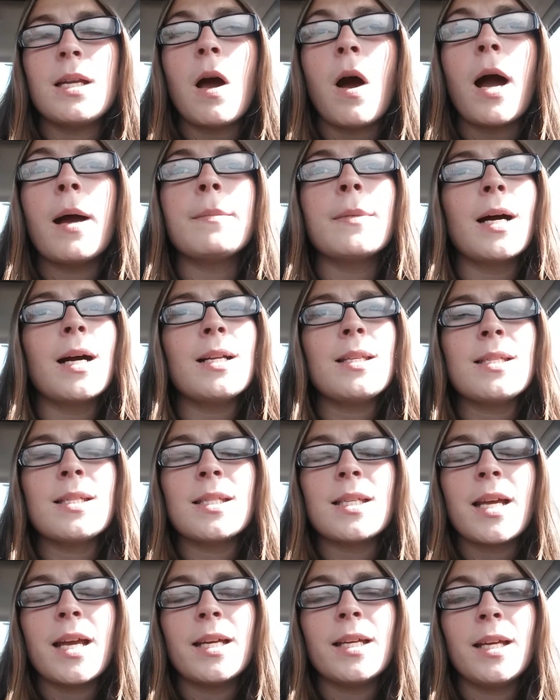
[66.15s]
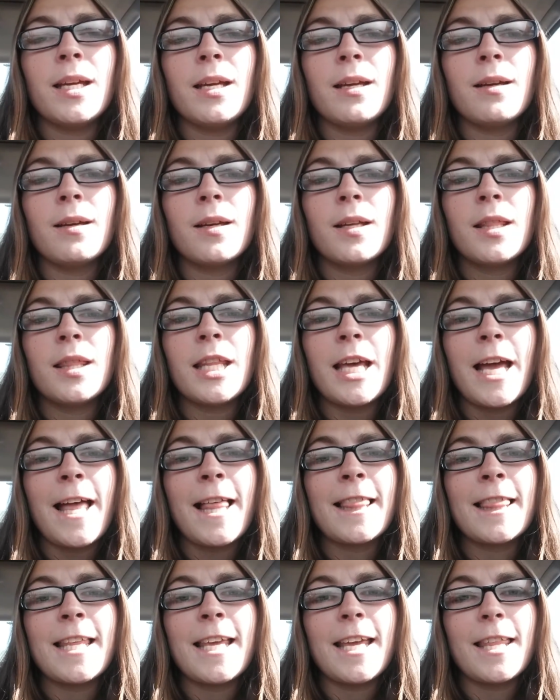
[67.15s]
Now, I'm not saying
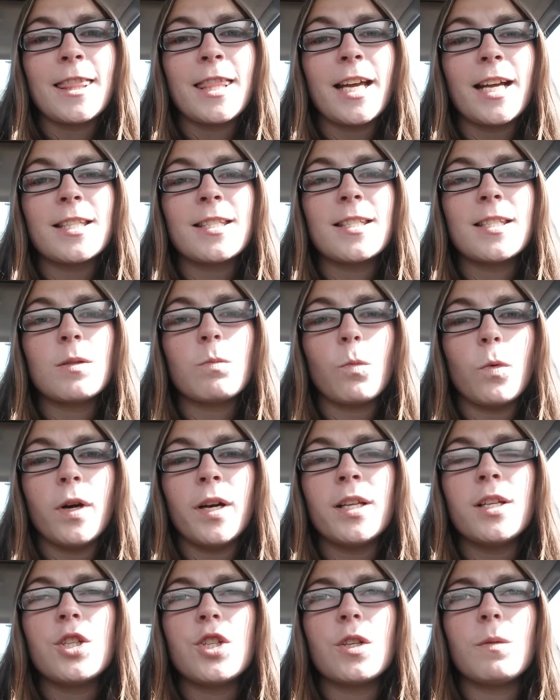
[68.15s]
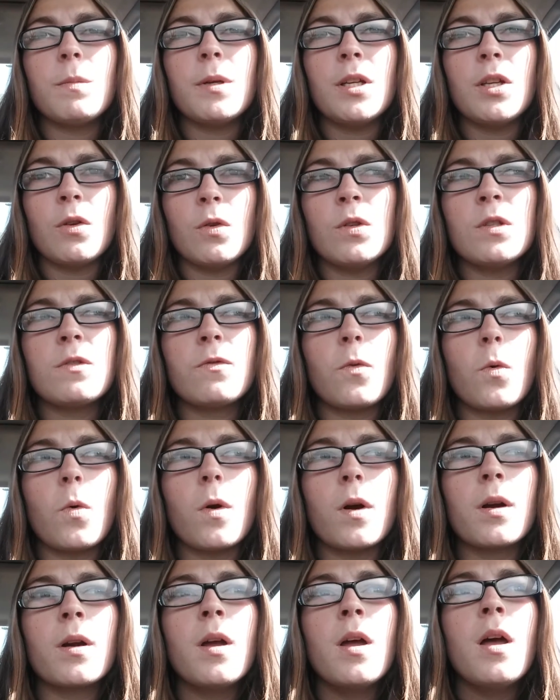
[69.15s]
that that's what it should be used
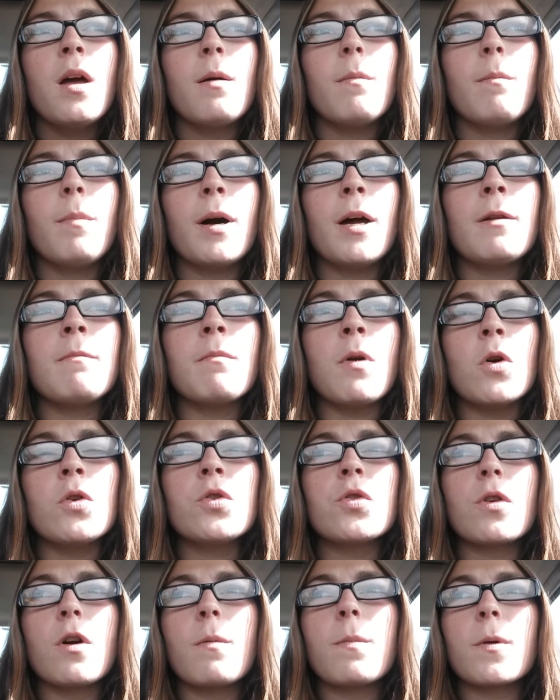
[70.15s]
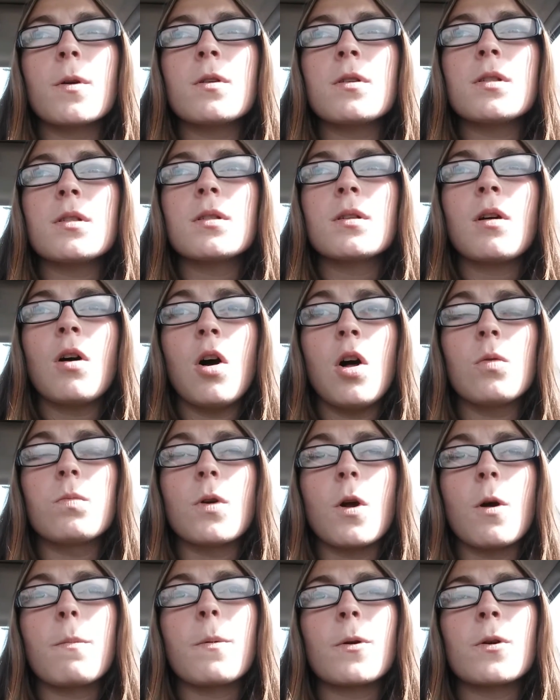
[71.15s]
for, but most ropers, all
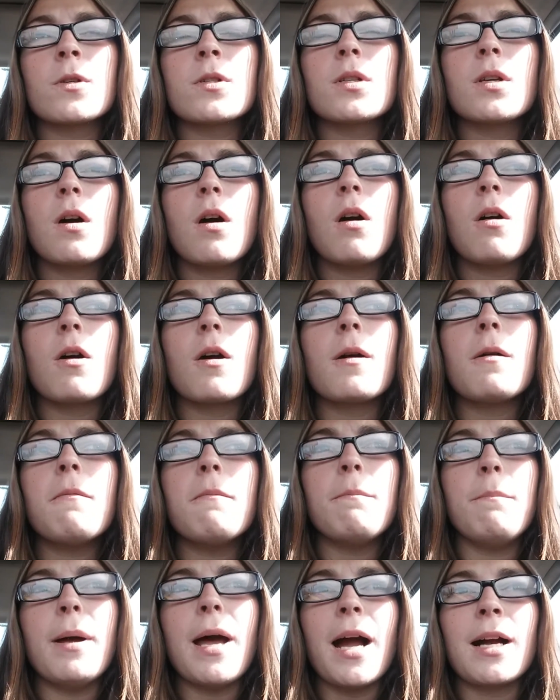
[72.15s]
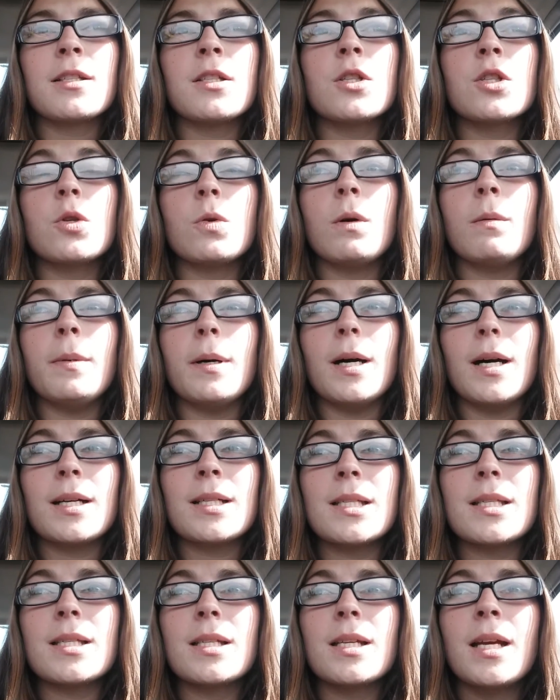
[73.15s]
ropers, are backed into a
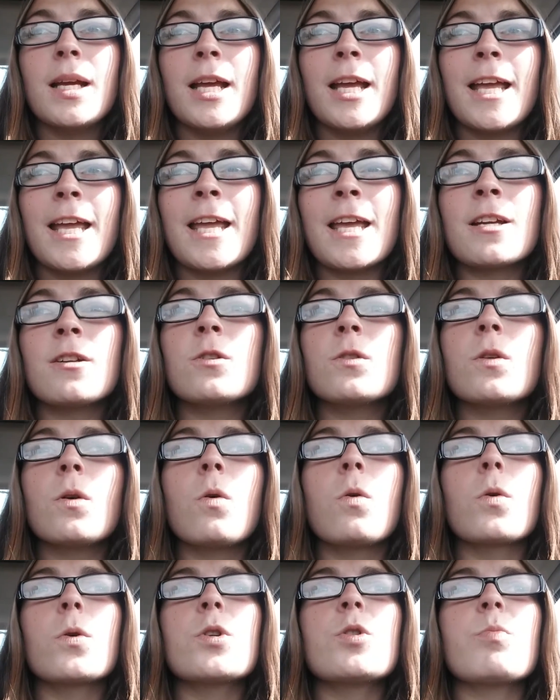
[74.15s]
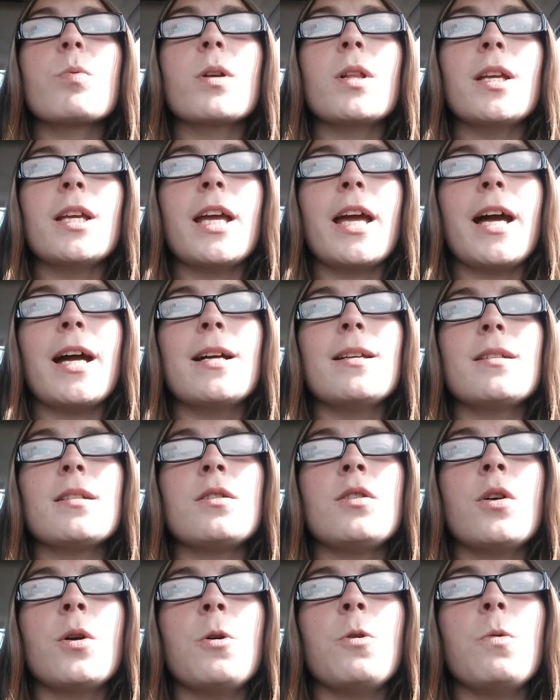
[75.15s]
box, and the horse really
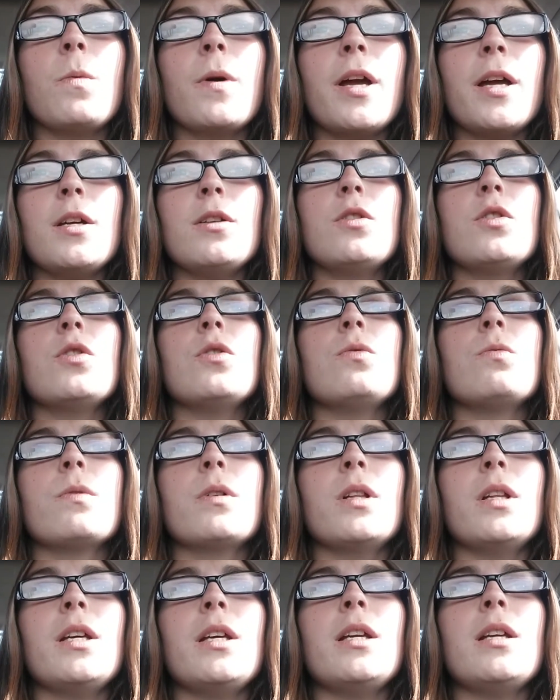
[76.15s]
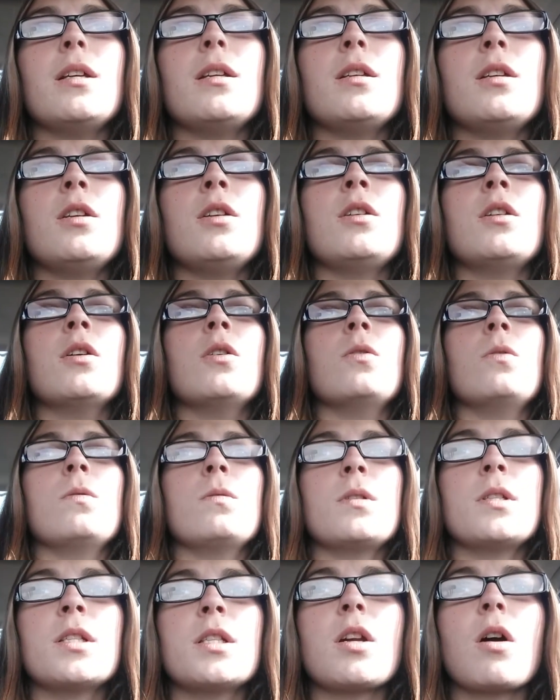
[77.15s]
has no way to really,
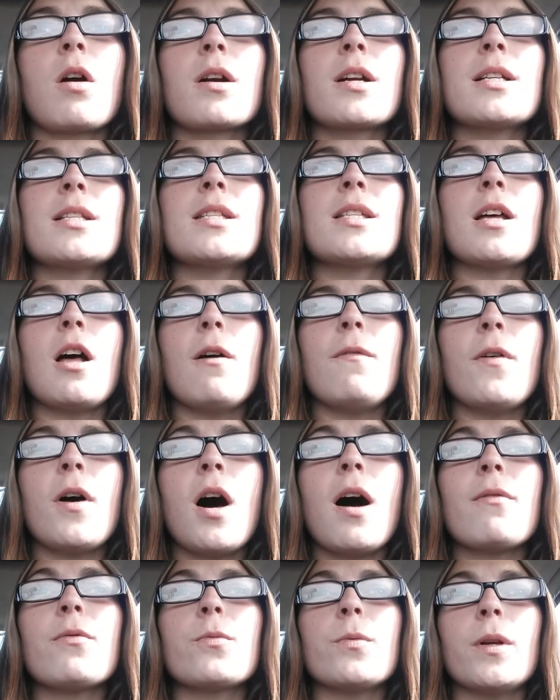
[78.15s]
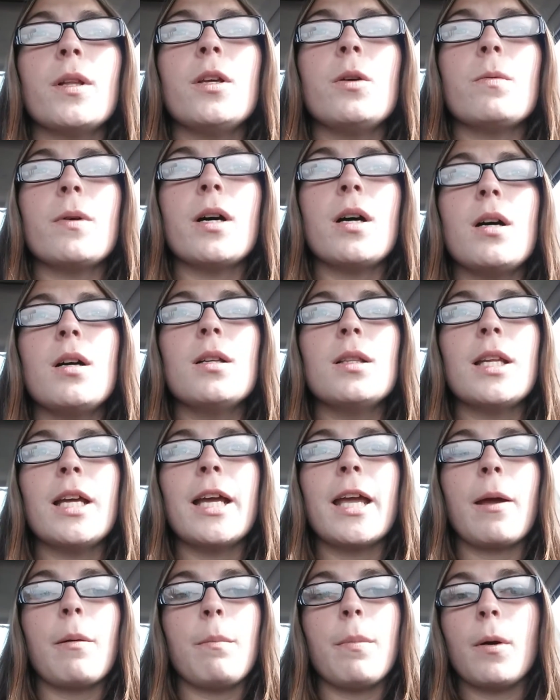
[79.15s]
start itself off really well
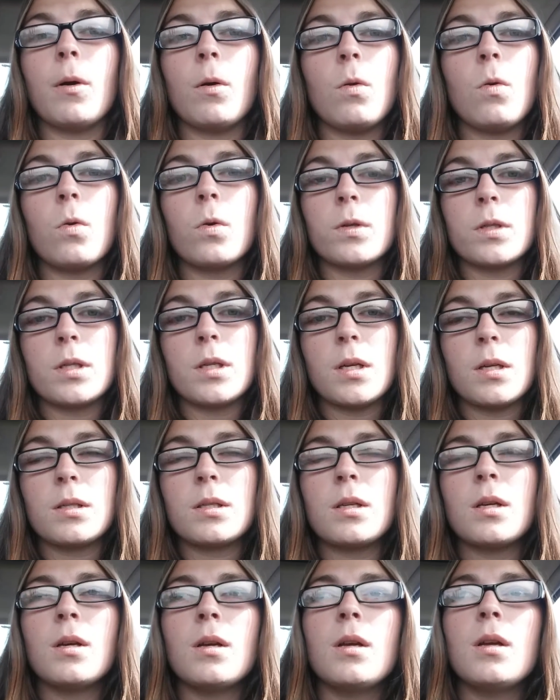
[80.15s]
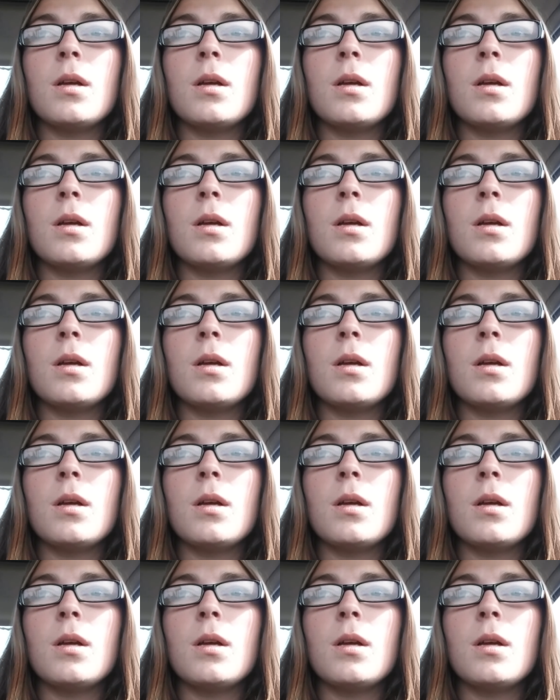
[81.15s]
like a barrel horse does.